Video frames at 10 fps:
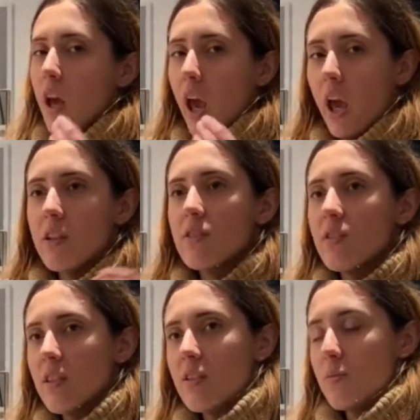And
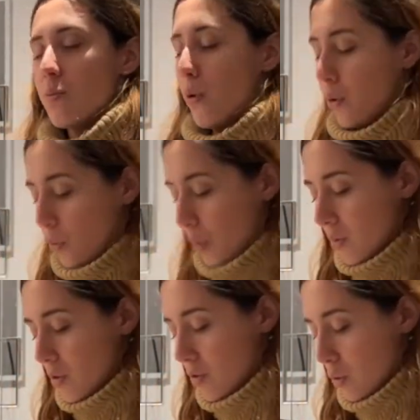this program,
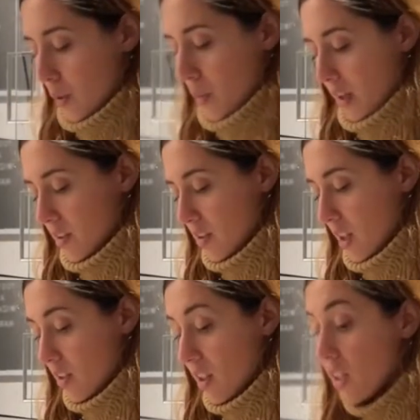this 2B
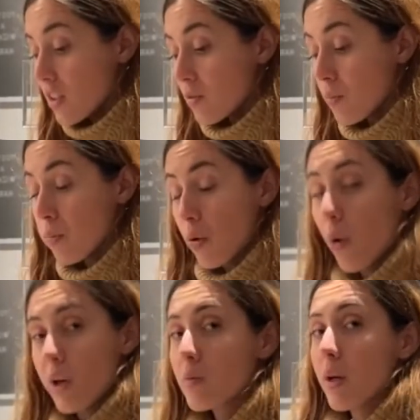mindset, it's
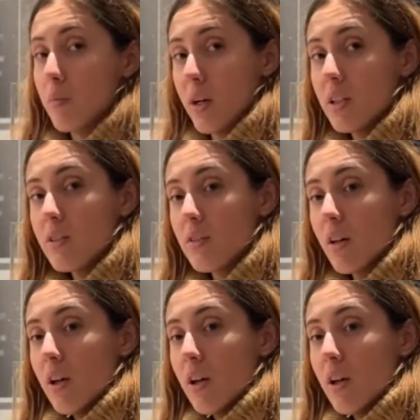blowing my mind,